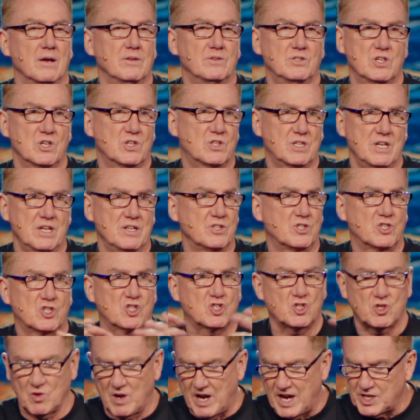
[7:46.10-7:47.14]
just in
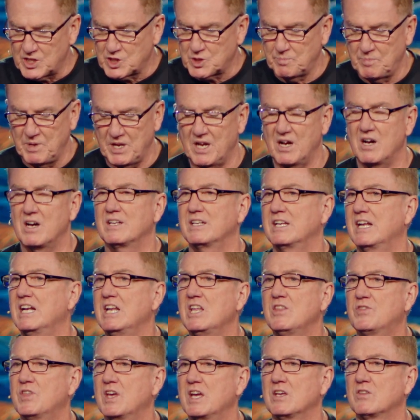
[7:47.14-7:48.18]
stress beyond
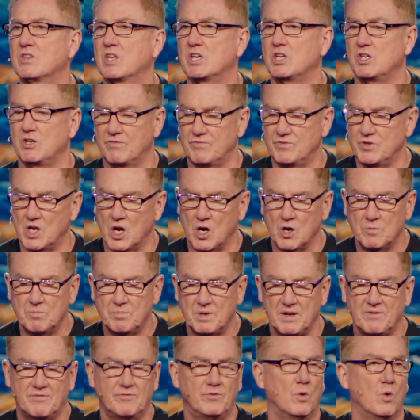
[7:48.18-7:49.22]
anything that you've known
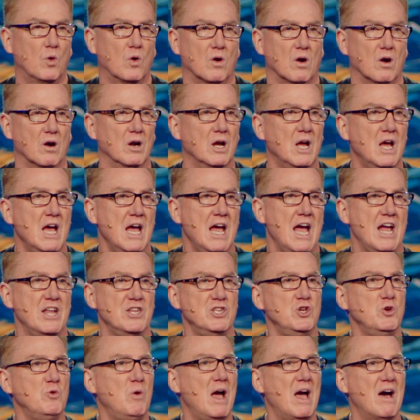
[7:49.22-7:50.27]
before, and
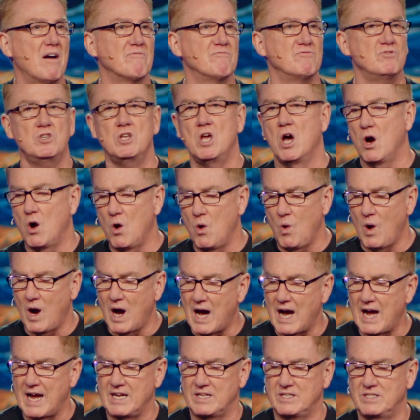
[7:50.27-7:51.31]
you have no
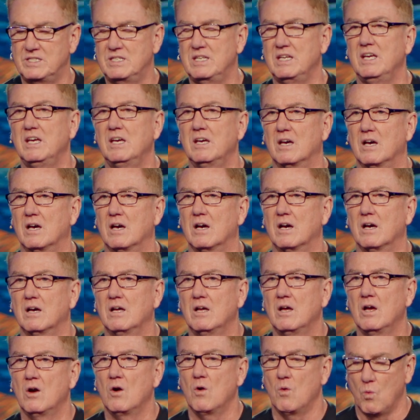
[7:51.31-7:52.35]
idea
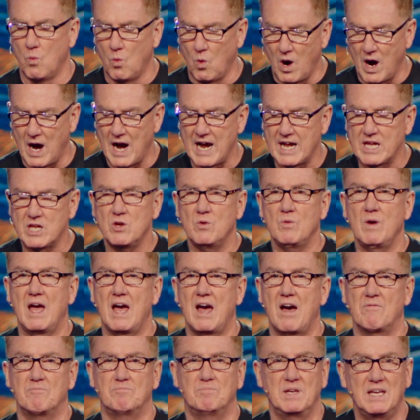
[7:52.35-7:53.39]
why you
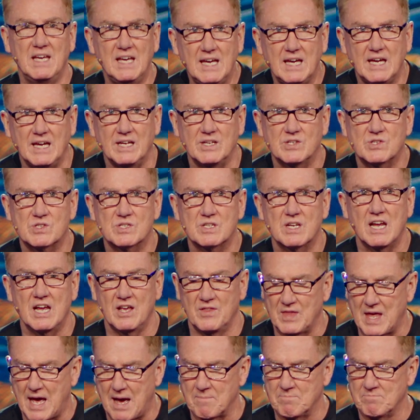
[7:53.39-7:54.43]
have peace
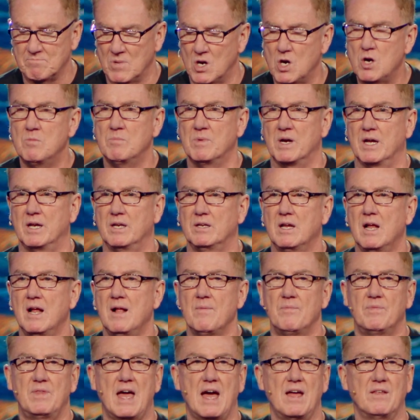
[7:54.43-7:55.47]
in that moment,
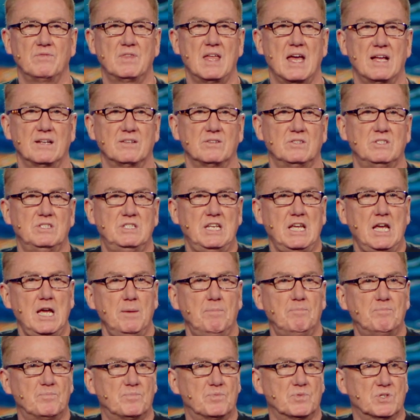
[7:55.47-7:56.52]
that
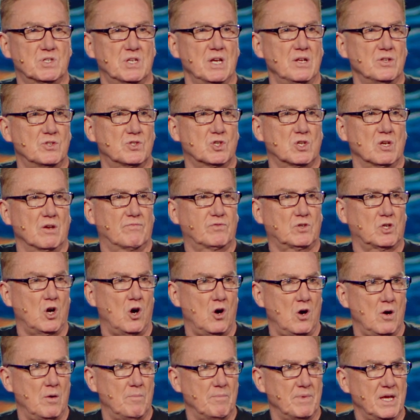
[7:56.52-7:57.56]
deep sense of
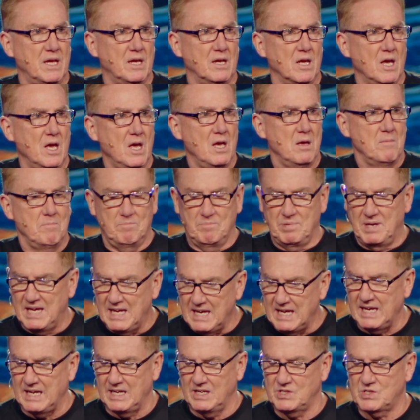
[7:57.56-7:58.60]
calming
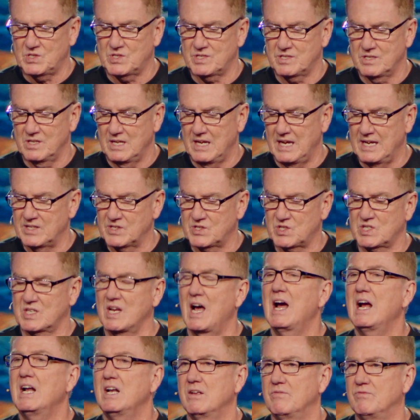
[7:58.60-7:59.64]
peace
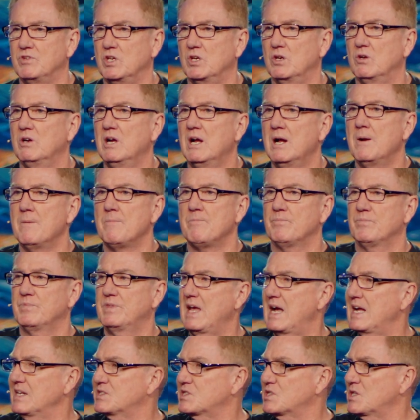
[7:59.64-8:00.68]
inside of you,
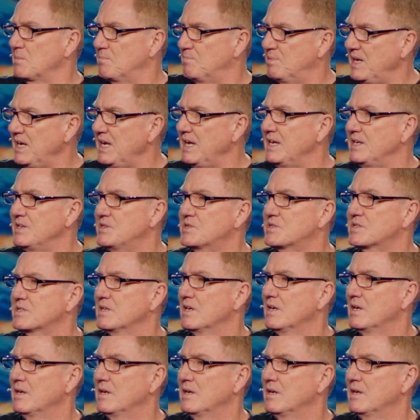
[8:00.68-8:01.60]
that's the peace